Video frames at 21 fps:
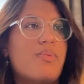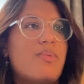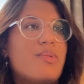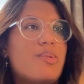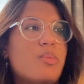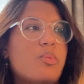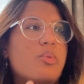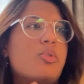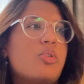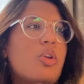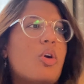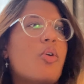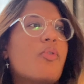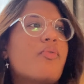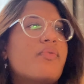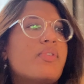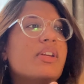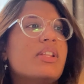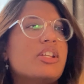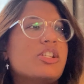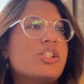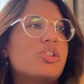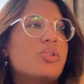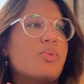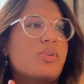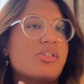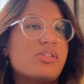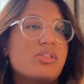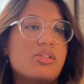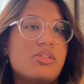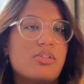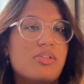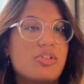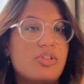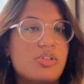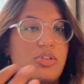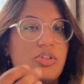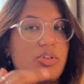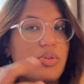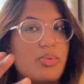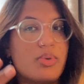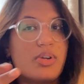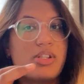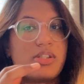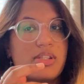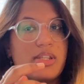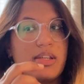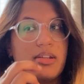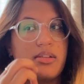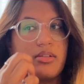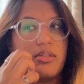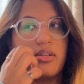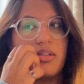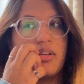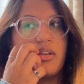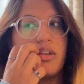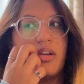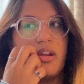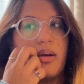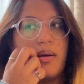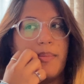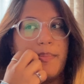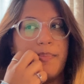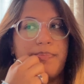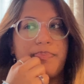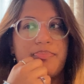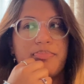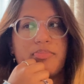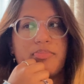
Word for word: no feelings towards towards it um,